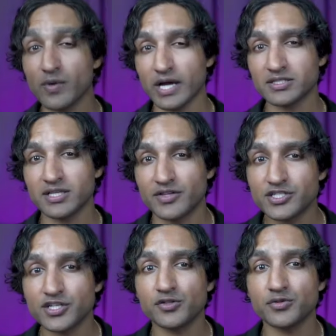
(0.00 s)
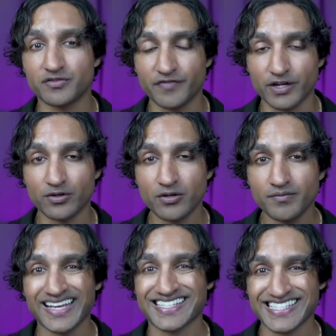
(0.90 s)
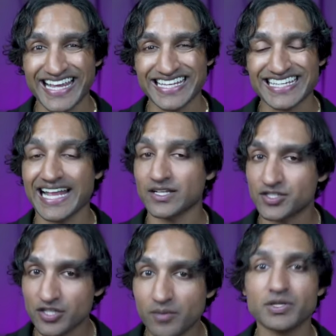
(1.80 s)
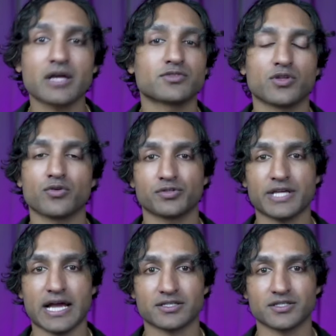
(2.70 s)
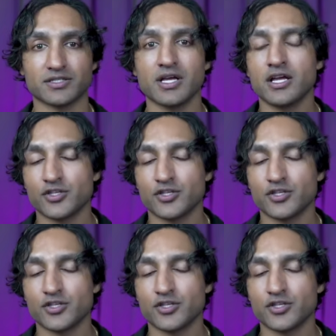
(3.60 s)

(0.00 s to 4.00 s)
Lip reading: US, this includes federal, state, and sometimes local taxes,